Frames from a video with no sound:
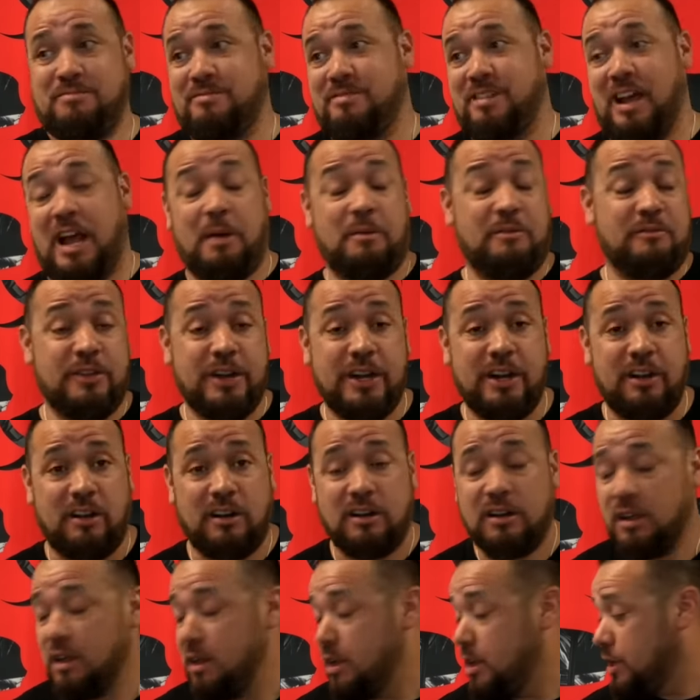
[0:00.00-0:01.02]
time of
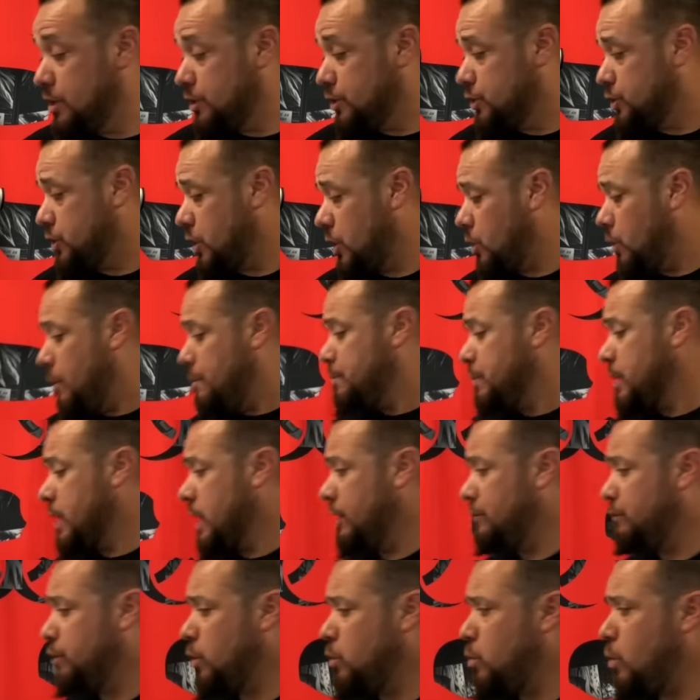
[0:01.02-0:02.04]
year. So,
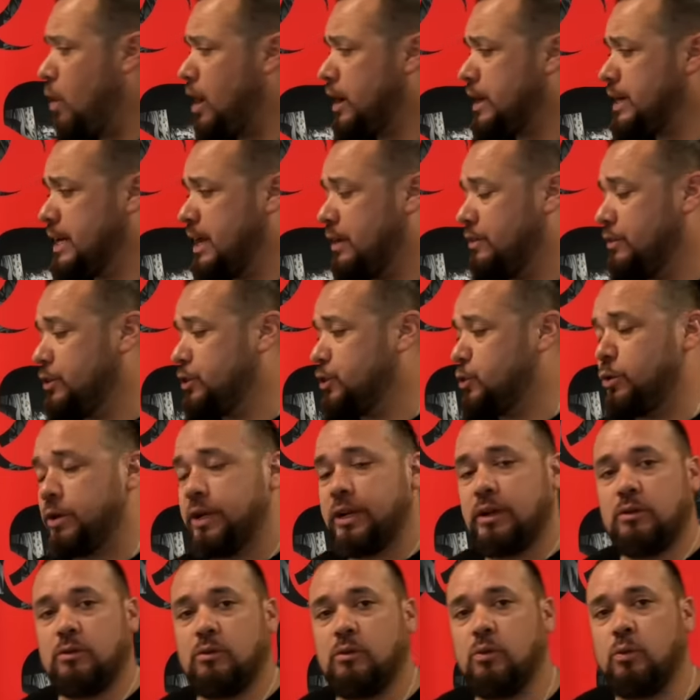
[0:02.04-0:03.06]
if we're walking down the
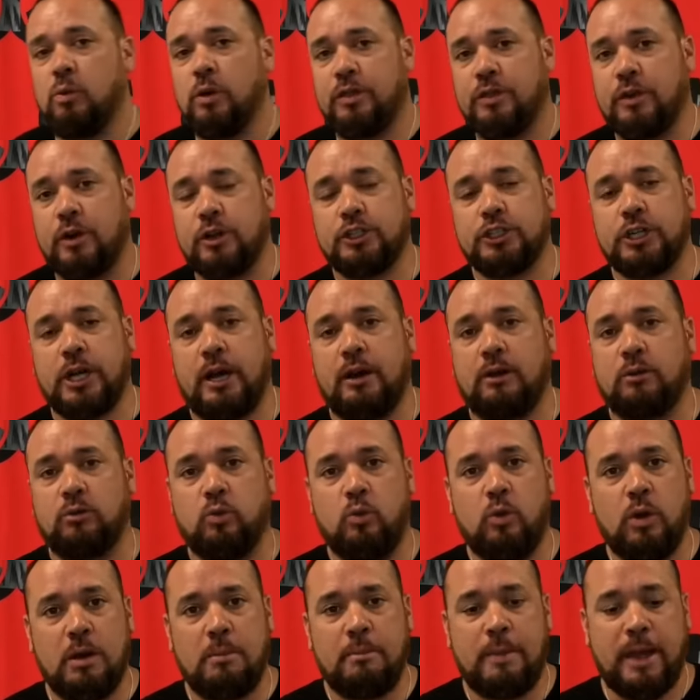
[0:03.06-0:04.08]
street with our child,
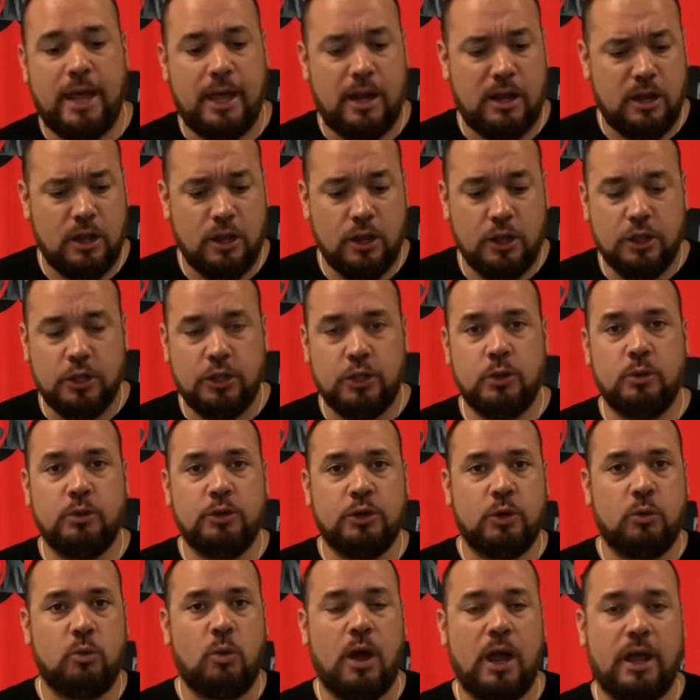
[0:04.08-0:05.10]
one man, you
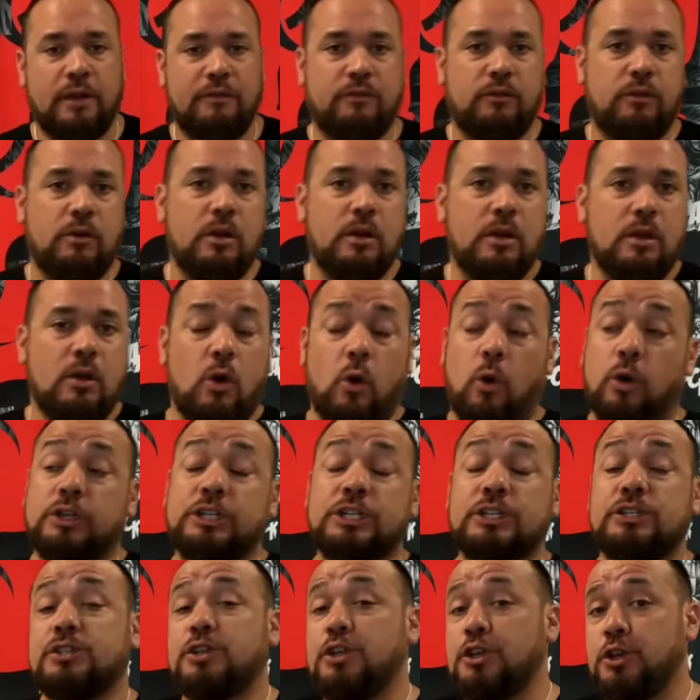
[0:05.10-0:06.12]
and your wife, or
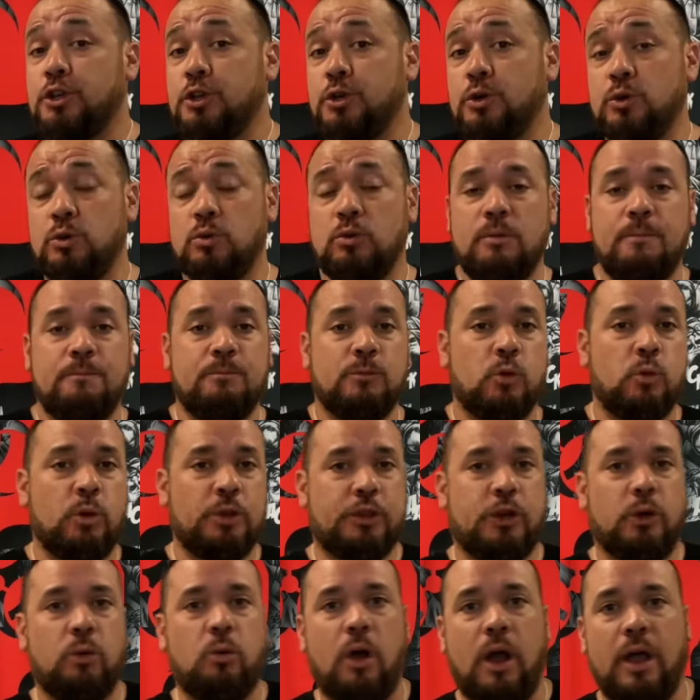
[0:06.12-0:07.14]
just you
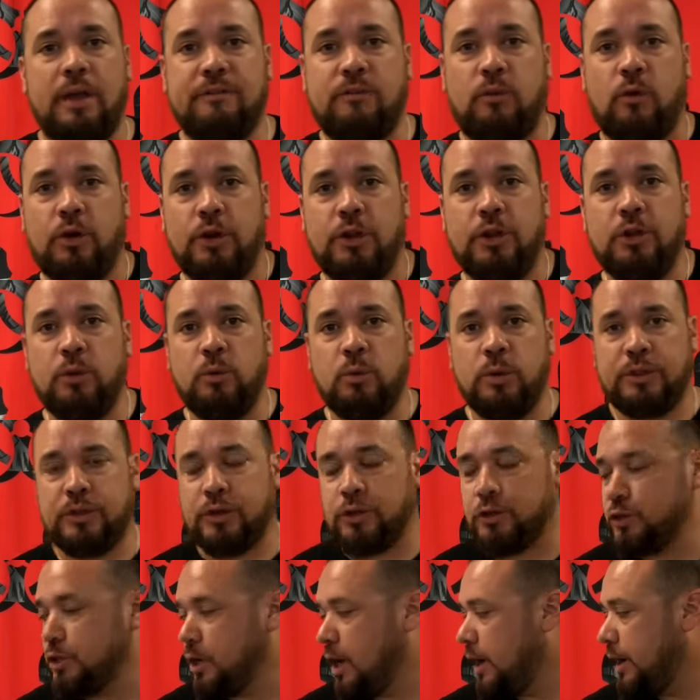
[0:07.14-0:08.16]
with your wife, or you with
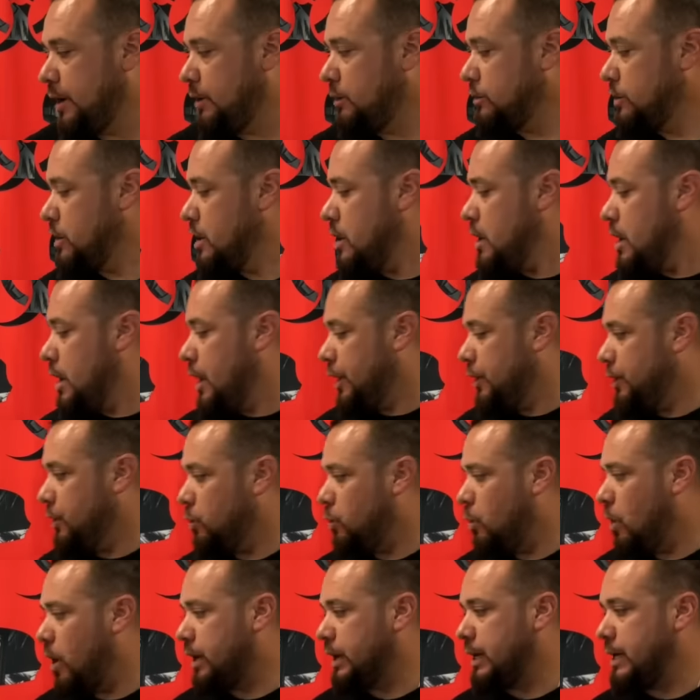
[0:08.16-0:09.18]
your child, and you're
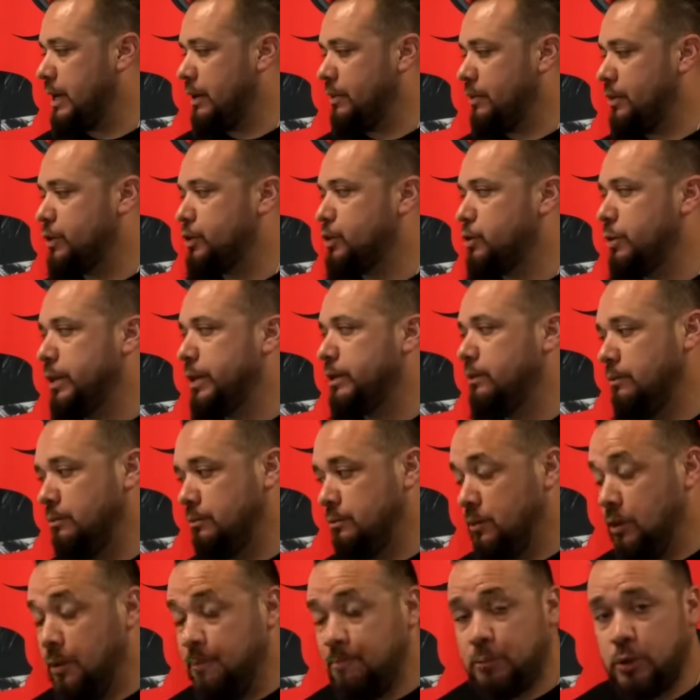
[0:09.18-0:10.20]
walking down the street,
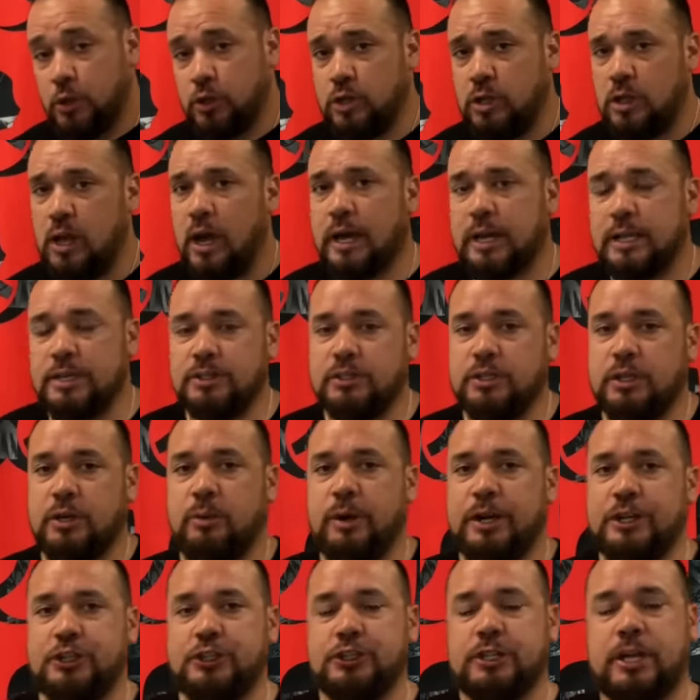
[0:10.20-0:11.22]
there's a lot of
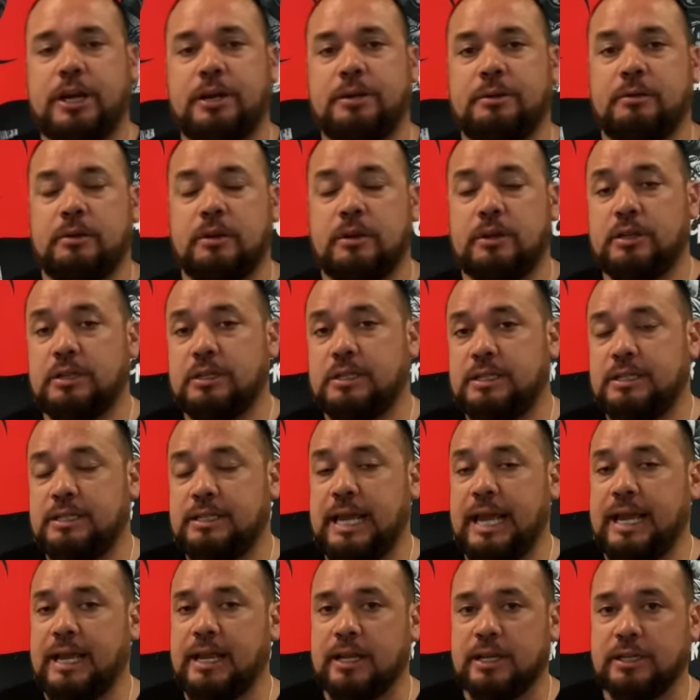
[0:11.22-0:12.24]
considerations you gotta
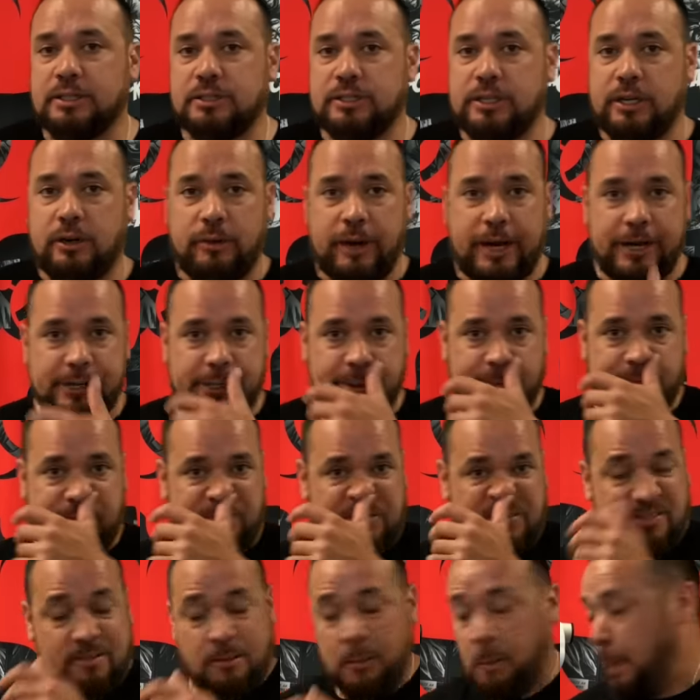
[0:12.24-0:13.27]
take in consideration.
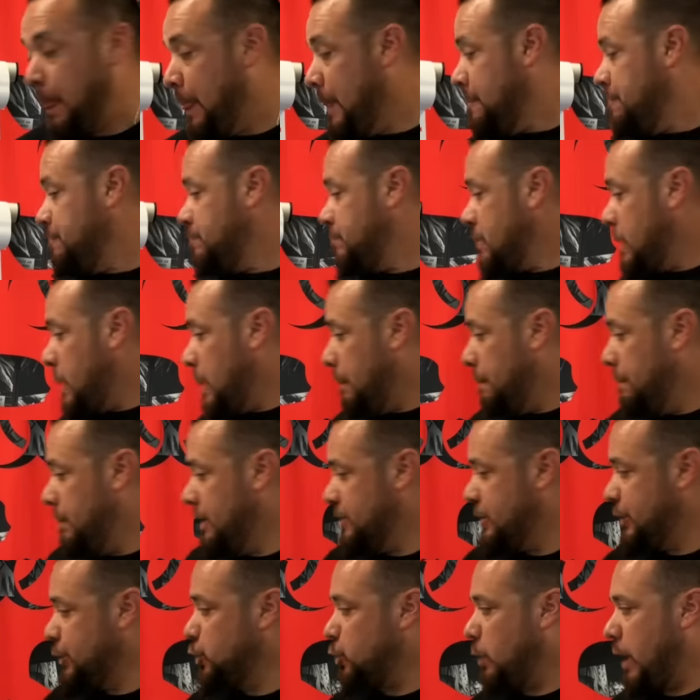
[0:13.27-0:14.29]

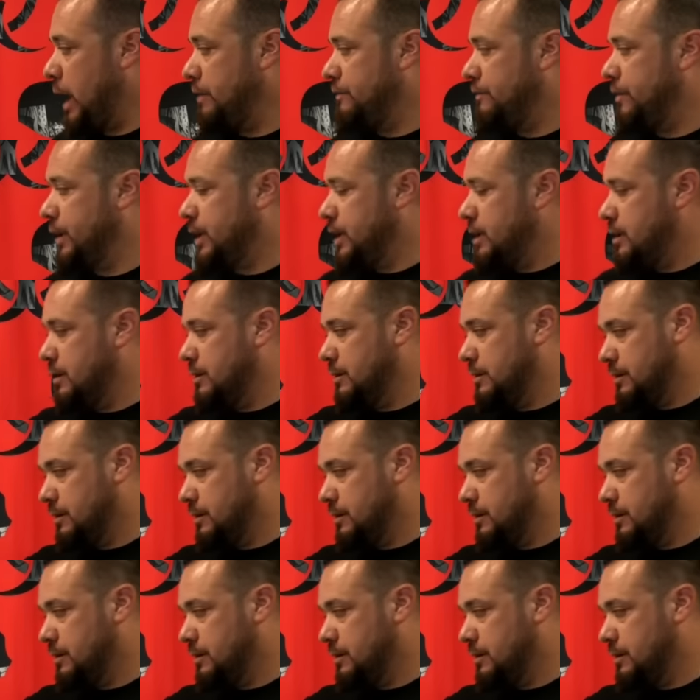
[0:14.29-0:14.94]
Busy traffic,